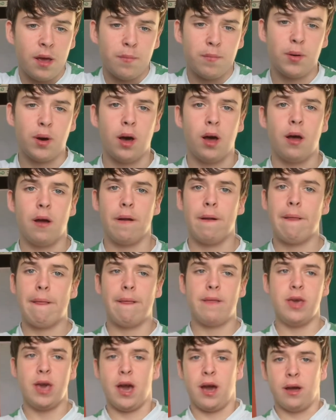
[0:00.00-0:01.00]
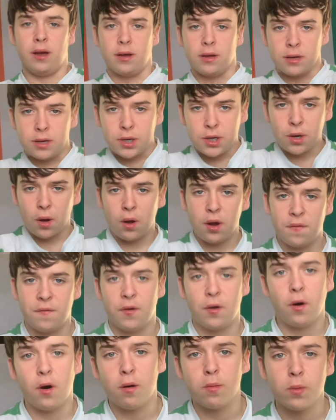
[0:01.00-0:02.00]
But yeah, sorry
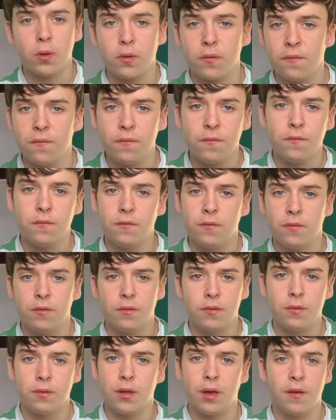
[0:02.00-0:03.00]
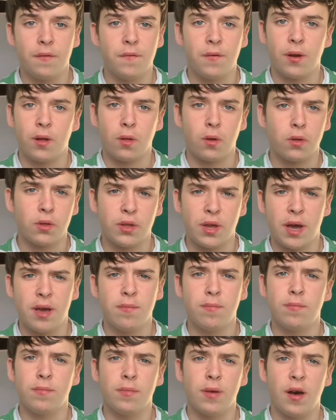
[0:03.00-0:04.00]
for not uploading like for a long
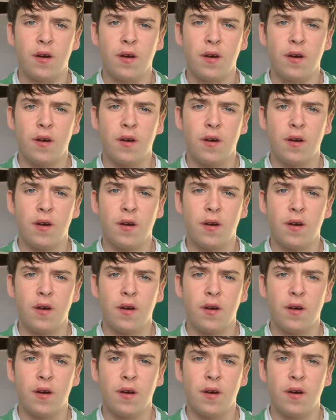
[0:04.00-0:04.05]
time.